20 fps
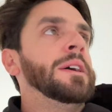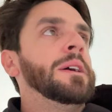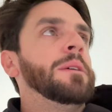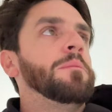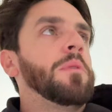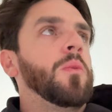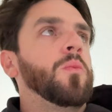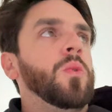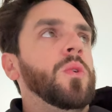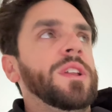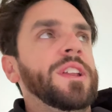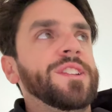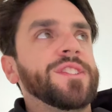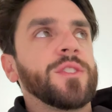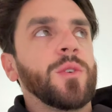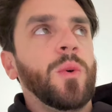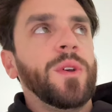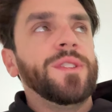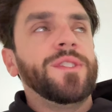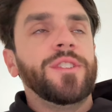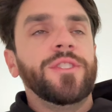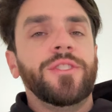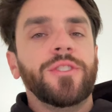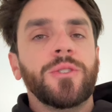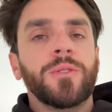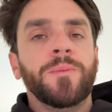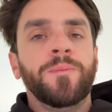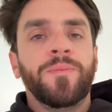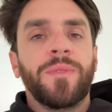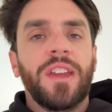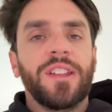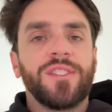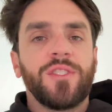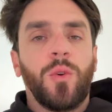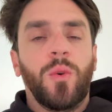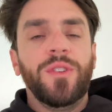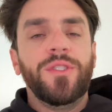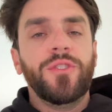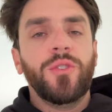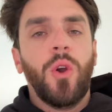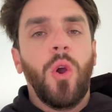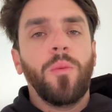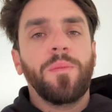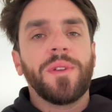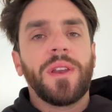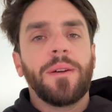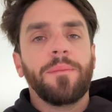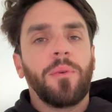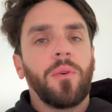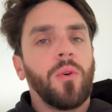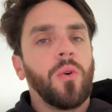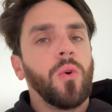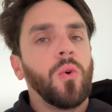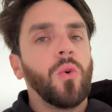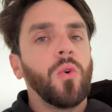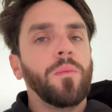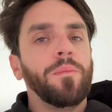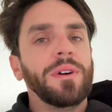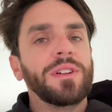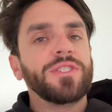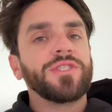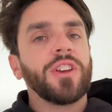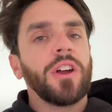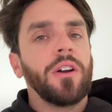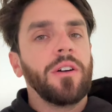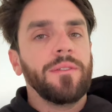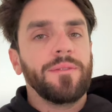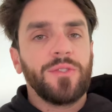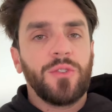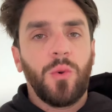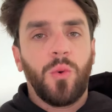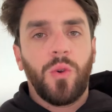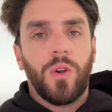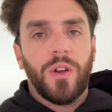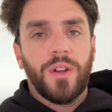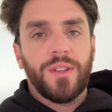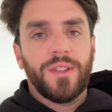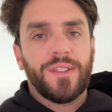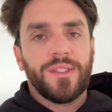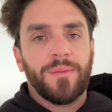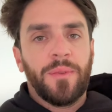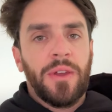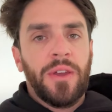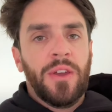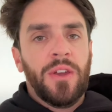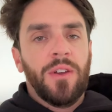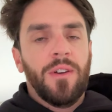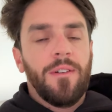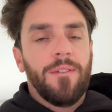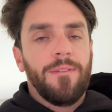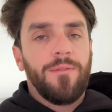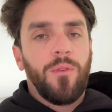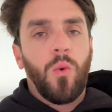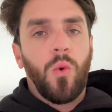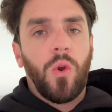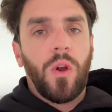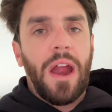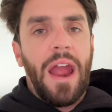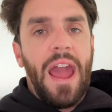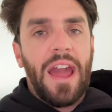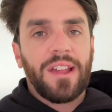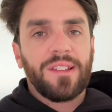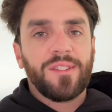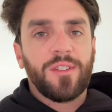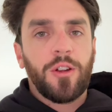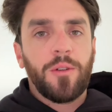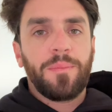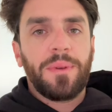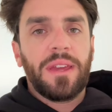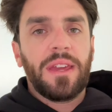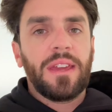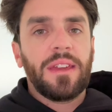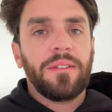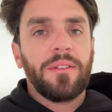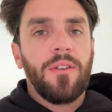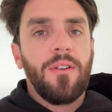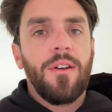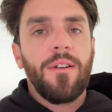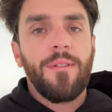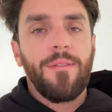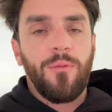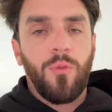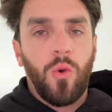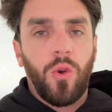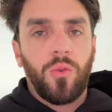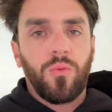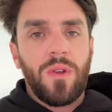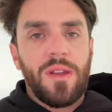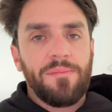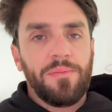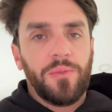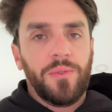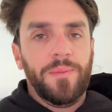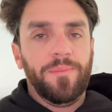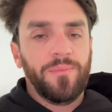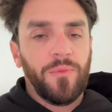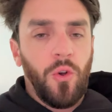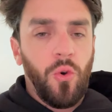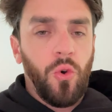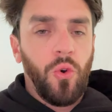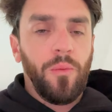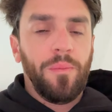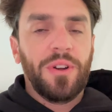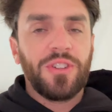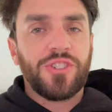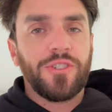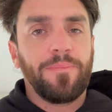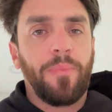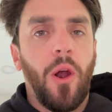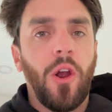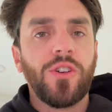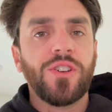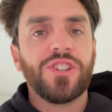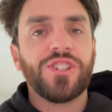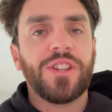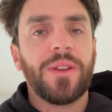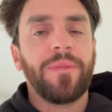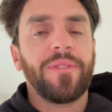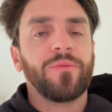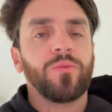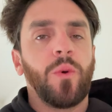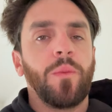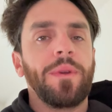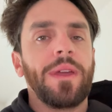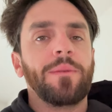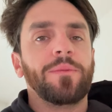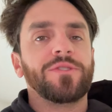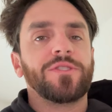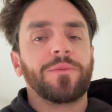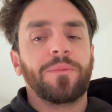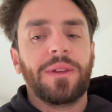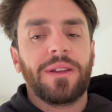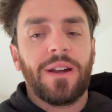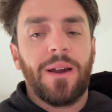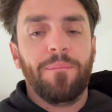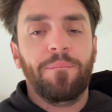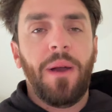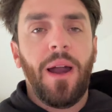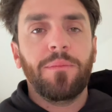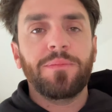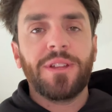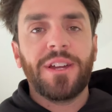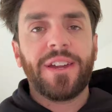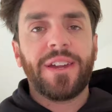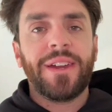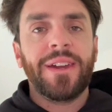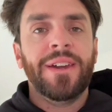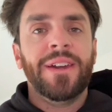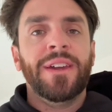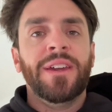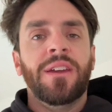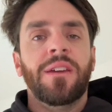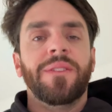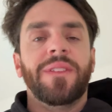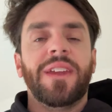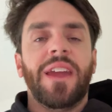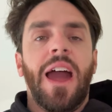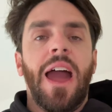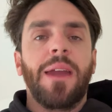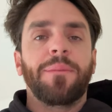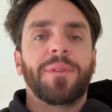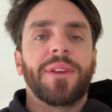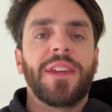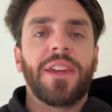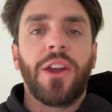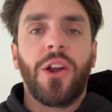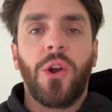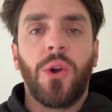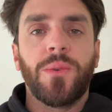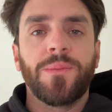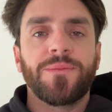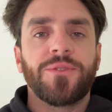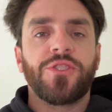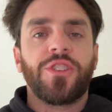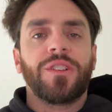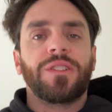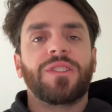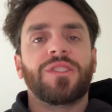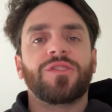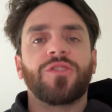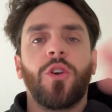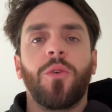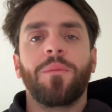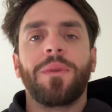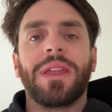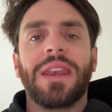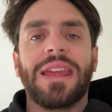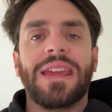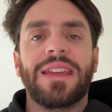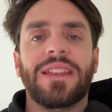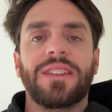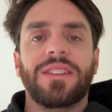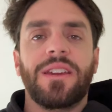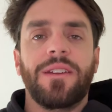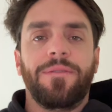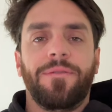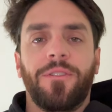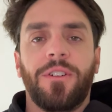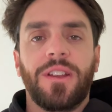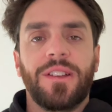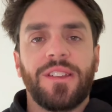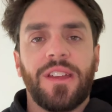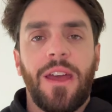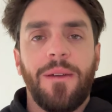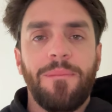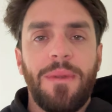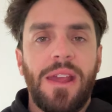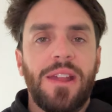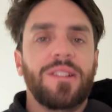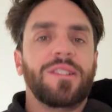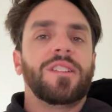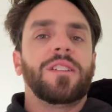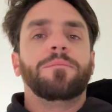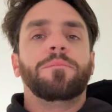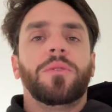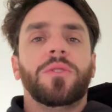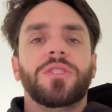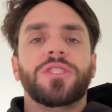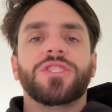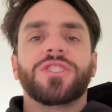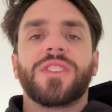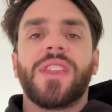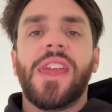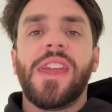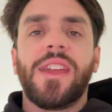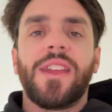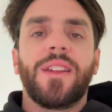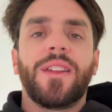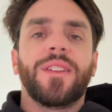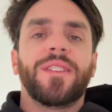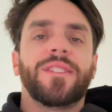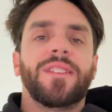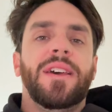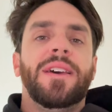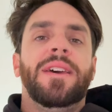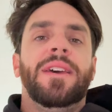But what it's going to do, it's going to open up a whole bunch of doors for XRP, for Ripple. A whole bunch of partnerships will be able to become public, the IPO, just so many different amazing bullish things.